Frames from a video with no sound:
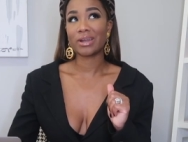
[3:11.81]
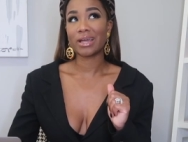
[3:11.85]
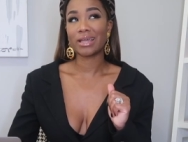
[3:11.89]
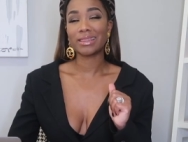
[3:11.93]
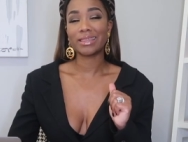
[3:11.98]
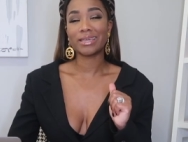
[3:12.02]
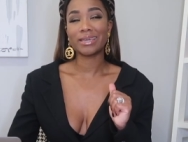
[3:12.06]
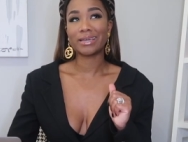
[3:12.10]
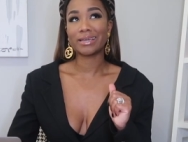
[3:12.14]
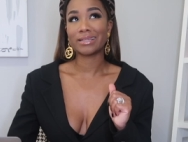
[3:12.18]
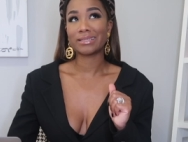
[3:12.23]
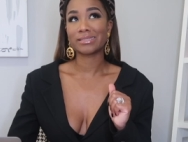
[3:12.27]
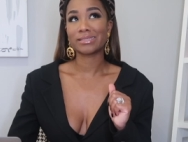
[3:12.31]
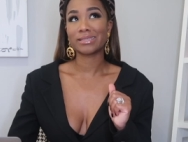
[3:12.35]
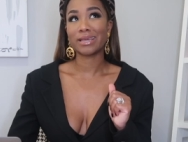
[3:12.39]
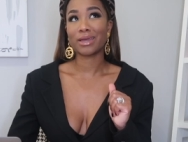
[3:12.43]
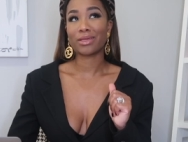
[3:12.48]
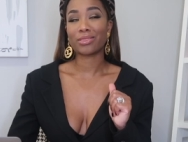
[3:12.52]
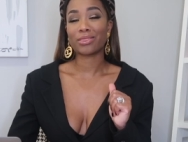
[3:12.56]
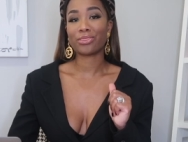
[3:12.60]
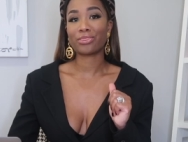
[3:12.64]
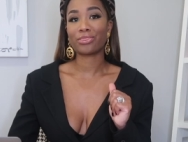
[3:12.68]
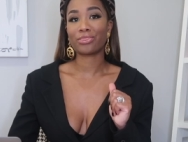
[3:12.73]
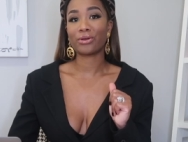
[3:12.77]
I think it's
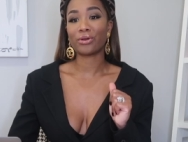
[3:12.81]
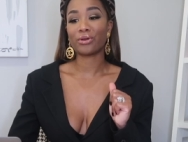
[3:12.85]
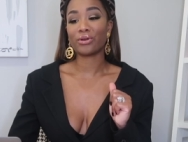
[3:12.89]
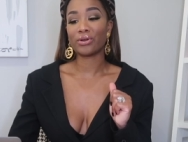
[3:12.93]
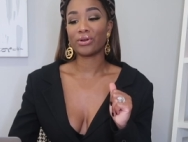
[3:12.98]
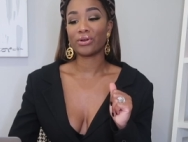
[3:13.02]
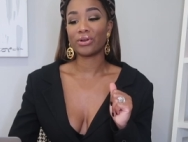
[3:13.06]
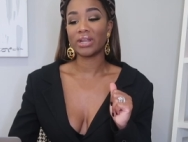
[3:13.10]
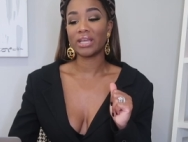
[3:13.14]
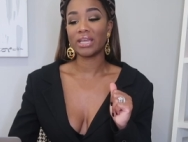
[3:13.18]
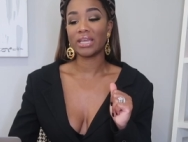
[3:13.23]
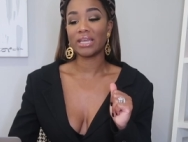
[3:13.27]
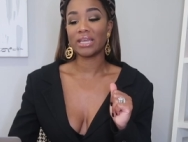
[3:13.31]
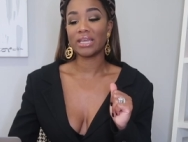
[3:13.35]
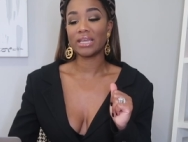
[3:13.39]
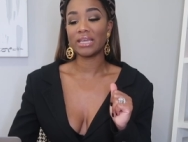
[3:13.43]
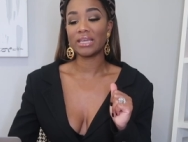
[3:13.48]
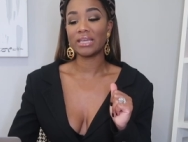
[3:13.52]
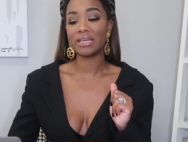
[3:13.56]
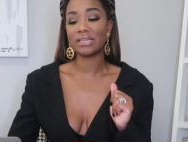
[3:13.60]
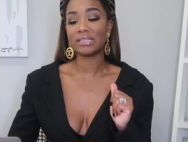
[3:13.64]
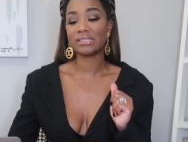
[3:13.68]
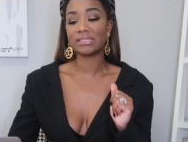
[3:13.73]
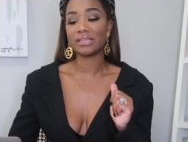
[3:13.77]
like
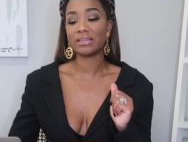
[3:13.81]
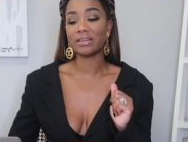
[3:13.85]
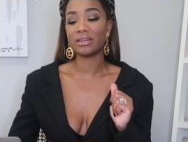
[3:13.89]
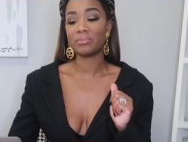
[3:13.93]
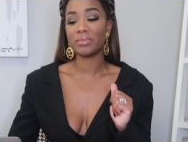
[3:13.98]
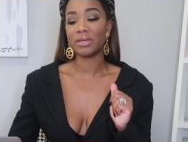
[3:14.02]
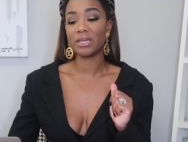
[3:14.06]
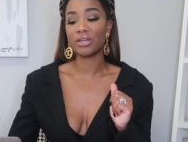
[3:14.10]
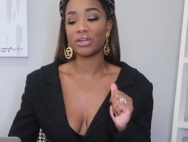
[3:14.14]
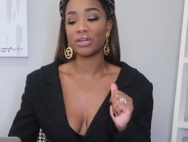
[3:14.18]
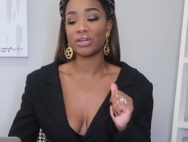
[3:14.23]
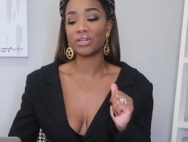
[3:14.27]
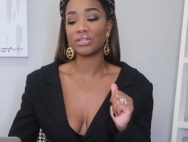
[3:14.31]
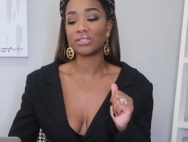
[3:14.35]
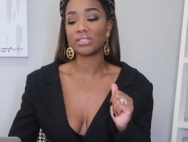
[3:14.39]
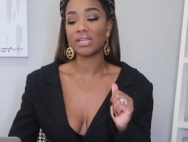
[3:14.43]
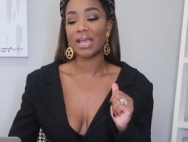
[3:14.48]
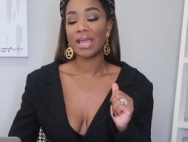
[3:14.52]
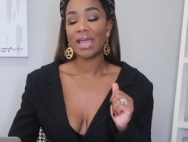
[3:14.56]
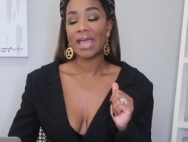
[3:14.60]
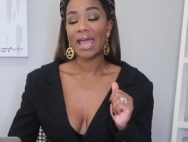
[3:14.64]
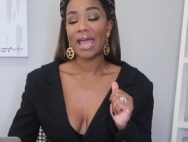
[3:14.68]
30 centimeters,